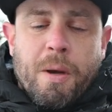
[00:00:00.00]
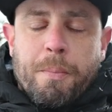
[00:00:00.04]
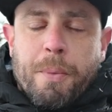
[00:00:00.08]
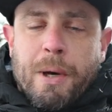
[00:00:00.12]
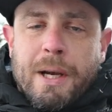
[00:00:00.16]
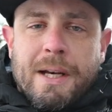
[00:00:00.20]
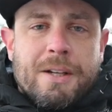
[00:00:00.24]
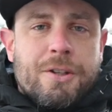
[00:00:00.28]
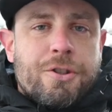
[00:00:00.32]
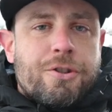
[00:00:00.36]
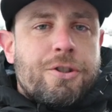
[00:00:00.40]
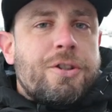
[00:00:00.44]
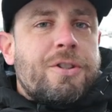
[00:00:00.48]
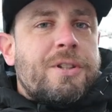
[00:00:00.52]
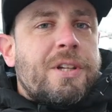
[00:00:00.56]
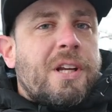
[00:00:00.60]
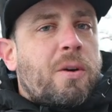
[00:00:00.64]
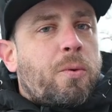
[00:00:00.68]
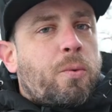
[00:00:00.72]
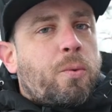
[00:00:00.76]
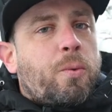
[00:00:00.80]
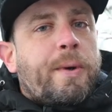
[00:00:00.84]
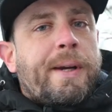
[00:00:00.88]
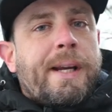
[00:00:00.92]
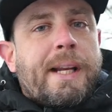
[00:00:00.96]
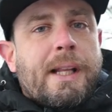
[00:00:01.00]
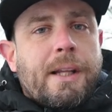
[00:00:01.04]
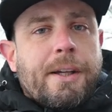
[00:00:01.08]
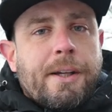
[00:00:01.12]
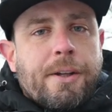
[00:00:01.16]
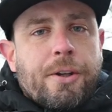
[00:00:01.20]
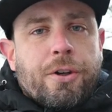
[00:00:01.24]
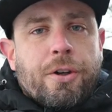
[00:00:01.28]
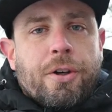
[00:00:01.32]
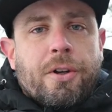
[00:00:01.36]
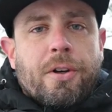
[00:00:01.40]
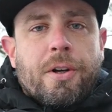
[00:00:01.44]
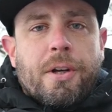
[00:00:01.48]
but it's just a really
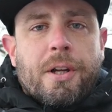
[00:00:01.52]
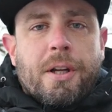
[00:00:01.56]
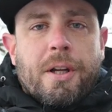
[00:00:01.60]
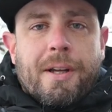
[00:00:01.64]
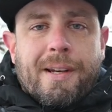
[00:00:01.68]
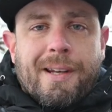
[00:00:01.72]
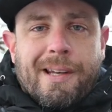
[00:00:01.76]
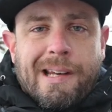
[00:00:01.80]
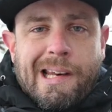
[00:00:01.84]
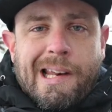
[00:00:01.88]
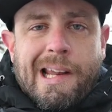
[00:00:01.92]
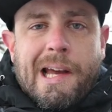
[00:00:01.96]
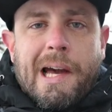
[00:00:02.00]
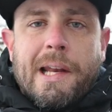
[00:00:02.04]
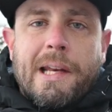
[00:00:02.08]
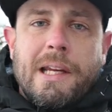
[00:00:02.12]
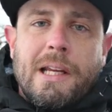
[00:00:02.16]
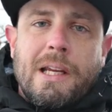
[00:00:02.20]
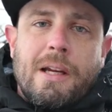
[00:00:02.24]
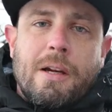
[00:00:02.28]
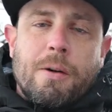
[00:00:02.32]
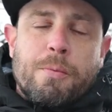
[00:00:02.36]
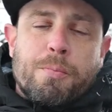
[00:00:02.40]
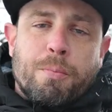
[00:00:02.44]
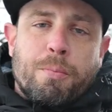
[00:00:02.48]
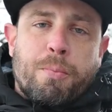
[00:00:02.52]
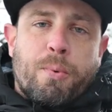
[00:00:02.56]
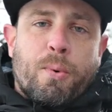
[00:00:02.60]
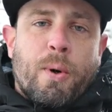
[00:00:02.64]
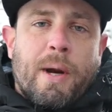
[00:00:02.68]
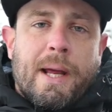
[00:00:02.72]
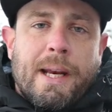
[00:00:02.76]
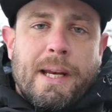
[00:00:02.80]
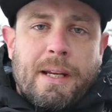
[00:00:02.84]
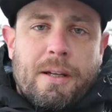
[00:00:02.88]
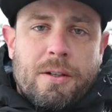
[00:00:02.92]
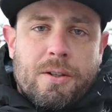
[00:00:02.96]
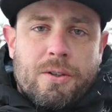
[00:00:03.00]
good, nutty,
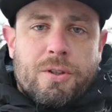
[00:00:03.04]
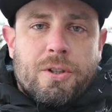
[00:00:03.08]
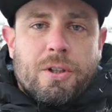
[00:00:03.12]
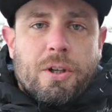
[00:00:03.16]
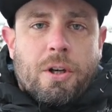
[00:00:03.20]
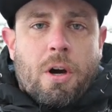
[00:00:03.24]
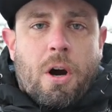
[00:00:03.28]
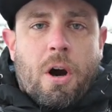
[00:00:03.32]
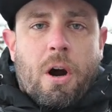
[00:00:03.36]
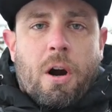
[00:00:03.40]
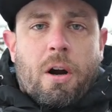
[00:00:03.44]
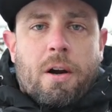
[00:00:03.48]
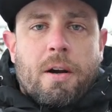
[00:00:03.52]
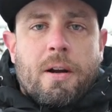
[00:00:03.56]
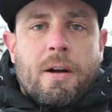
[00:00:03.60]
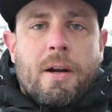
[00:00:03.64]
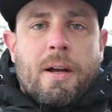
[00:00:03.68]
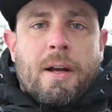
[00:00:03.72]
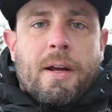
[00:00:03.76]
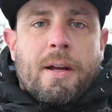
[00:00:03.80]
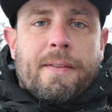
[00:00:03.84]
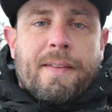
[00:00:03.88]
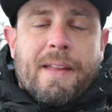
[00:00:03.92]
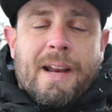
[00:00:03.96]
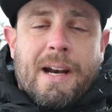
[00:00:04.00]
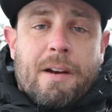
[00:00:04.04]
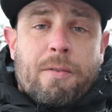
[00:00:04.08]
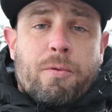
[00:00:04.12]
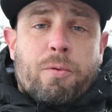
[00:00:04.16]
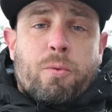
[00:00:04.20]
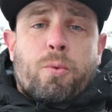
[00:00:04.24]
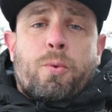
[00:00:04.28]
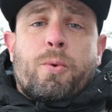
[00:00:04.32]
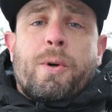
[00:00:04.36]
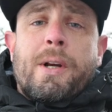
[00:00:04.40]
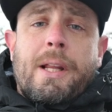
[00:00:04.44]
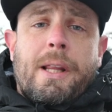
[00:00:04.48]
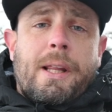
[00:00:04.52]
bready cigar that I've
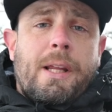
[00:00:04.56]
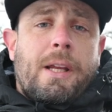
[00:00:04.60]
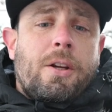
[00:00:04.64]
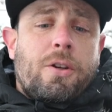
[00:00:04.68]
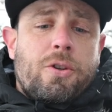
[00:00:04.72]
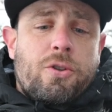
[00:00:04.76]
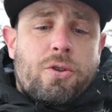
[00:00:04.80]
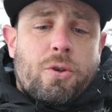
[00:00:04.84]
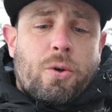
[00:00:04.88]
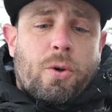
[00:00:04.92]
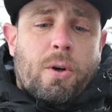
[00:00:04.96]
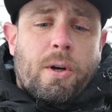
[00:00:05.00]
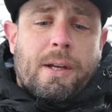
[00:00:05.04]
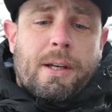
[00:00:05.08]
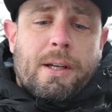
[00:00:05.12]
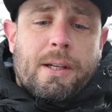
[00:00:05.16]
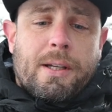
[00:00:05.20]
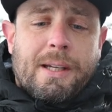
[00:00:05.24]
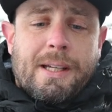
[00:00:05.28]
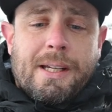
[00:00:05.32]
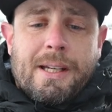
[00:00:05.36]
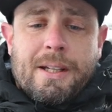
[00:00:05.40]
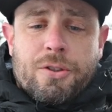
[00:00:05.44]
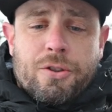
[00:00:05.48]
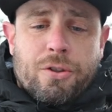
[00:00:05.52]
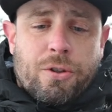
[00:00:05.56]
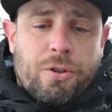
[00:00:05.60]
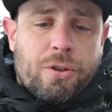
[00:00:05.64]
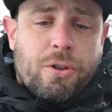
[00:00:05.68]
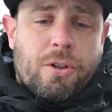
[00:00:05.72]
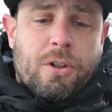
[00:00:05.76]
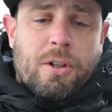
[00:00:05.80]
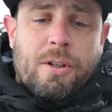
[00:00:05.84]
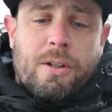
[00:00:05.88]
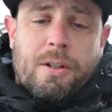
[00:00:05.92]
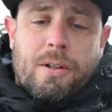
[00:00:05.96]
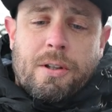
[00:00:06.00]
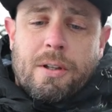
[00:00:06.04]
really enjoyed. It's
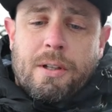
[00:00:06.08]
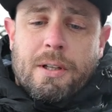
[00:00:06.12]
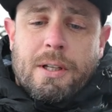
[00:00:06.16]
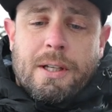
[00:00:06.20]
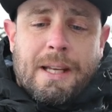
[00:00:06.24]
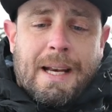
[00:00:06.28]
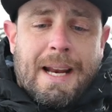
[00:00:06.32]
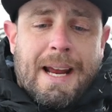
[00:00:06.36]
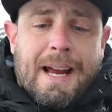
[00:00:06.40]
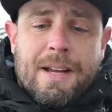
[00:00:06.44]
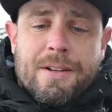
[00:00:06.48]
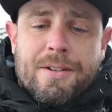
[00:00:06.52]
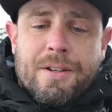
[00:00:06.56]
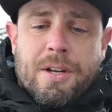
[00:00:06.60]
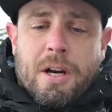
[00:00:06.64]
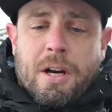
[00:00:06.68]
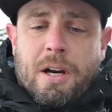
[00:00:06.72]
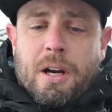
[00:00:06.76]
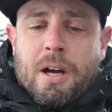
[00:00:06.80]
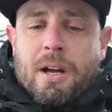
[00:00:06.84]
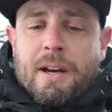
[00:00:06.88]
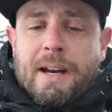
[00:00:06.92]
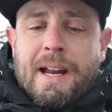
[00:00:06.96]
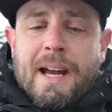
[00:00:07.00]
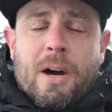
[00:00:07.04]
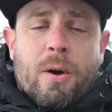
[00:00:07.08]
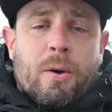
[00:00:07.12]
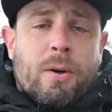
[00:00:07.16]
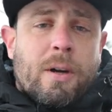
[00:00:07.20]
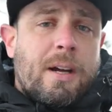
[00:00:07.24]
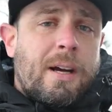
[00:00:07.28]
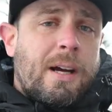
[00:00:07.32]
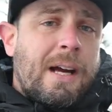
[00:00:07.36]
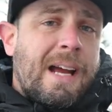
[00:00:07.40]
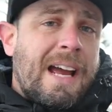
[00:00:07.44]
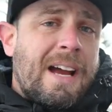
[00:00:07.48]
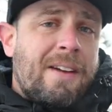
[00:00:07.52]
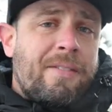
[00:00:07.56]
good. It has not gone out.
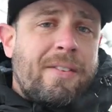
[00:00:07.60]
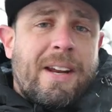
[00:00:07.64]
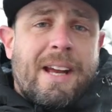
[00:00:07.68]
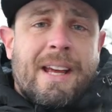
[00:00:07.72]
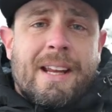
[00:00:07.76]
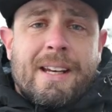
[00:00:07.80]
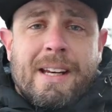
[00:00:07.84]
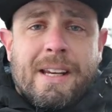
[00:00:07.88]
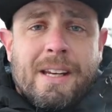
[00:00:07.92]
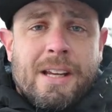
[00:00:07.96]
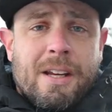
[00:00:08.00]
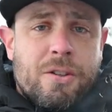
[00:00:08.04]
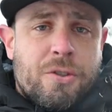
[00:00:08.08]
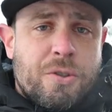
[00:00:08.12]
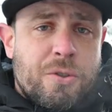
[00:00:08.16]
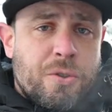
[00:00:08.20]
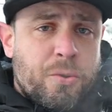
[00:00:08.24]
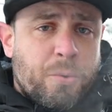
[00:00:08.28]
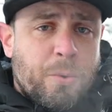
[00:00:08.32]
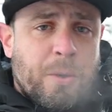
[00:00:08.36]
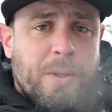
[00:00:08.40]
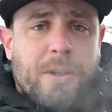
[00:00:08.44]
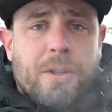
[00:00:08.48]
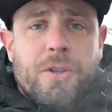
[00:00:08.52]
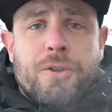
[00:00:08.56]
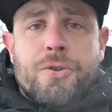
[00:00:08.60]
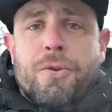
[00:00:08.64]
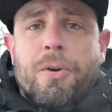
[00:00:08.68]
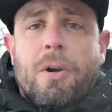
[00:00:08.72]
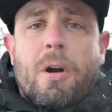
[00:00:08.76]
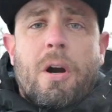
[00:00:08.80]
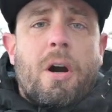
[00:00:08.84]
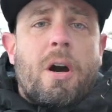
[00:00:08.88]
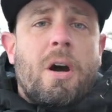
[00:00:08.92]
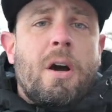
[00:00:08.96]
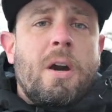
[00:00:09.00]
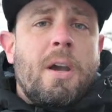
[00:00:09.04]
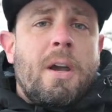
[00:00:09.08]
I haven't had any issues with the
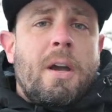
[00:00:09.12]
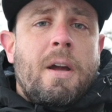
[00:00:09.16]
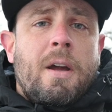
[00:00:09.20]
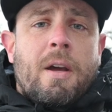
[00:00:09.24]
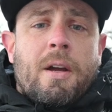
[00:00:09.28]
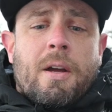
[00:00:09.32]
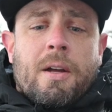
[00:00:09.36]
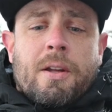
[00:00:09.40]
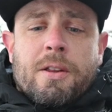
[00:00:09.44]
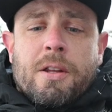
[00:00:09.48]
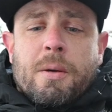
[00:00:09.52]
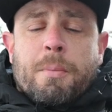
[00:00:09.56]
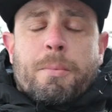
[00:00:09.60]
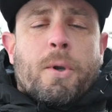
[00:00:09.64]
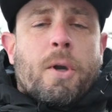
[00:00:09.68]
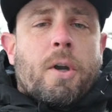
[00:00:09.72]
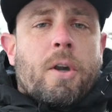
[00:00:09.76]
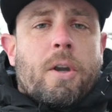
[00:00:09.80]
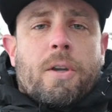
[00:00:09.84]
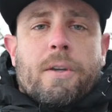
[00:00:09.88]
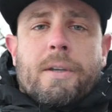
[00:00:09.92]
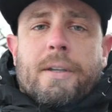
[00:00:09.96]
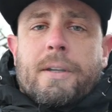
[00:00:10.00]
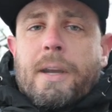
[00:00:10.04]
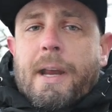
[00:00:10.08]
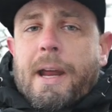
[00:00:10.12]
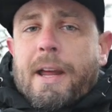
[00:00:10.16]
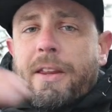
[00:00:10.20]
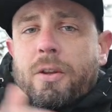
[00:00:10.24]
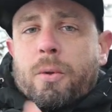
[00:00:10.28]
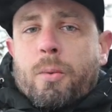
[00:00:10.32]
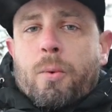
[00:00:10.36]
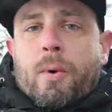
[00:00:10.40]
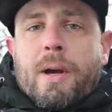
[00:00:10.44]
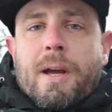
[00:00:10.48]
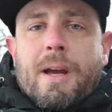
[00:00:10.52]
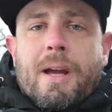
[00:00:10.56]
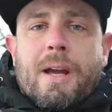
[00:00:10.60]
draw. The burn had the
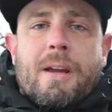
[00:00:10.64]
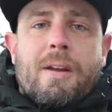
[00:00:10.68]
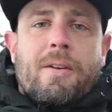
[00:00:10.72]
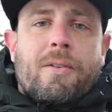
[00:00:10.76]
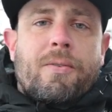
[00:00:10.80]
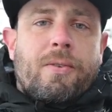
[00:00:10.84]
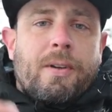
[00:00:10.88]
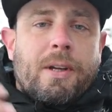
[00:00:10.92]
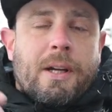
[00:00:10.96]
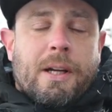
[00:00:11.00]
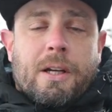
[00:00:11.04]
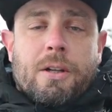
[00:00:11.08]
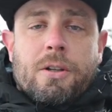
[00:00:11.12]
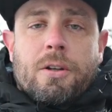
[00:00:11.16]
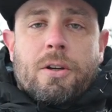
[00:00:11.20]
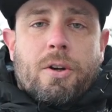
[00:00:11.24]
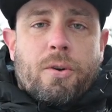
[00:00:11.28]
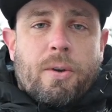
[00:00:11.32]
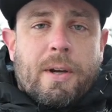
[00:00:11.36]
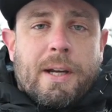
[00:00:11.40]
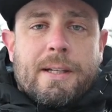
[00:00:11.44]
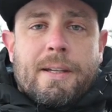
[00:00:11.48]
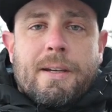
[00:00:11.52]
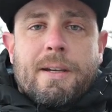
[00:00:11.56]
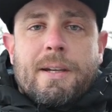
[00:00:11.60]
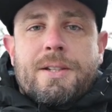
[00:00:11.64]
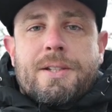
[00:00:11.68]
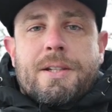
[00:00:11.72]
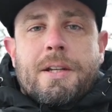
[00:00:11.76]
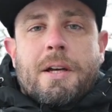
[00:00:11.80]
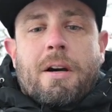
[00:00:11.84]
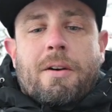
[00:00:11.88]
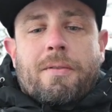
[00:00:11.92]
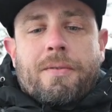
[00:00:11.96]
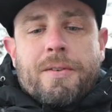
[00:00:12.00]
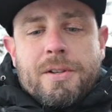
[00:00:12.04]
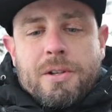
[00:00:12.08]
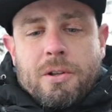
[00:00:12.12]
wave. It corrected
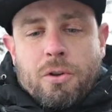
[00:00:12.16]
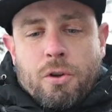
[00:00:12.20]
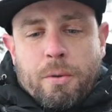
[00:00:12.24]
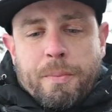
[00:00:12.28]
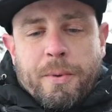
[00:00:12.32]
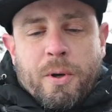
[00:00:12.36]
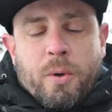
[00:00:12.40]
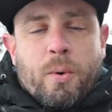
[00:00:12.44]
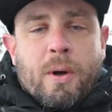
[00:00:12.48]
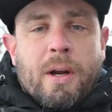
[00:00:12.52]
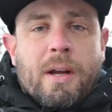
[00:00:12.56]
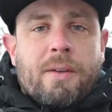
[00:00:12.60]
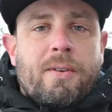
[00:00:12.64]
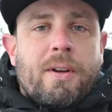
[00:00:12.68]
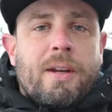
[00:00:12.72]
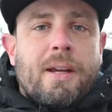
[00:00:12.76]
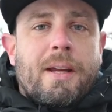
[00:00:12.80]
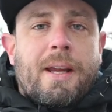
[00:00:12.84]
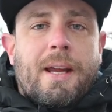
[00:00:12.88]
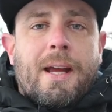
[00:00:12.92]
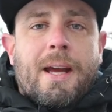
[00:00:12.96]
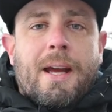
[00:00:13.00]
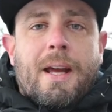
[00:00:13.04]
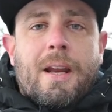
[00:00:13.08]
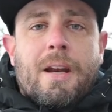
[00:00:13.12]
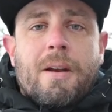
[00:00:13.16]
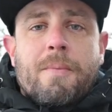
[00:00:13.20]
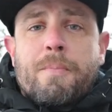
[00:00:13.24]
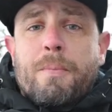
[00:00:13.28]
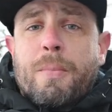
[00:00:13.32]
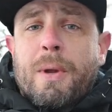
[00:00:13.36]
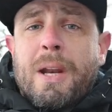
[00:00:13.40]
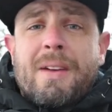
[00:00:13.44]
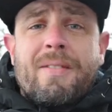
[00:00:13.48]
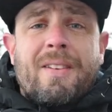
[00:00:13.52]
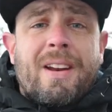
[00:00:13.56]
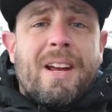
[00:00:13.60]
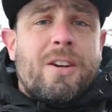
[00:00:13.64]
itself. It's a little bit wavy again,
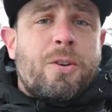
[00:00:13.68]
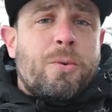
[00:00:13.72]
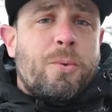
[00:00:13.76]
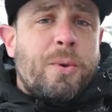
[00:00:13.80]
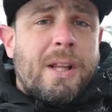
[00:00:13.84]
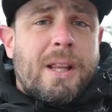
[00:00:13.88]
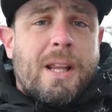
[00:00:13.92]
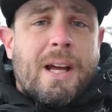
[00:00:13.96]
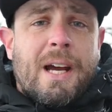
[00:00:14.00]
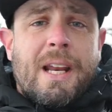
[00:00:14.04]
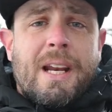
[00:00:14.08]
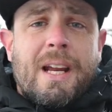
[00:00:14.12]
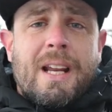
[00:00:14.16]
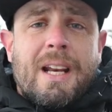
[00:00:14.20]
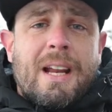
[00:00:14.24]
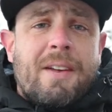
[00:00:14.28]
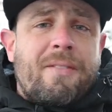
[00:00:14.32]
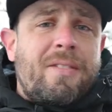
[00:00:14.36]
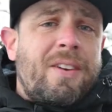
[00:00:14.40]
but I haven't had to relight it. I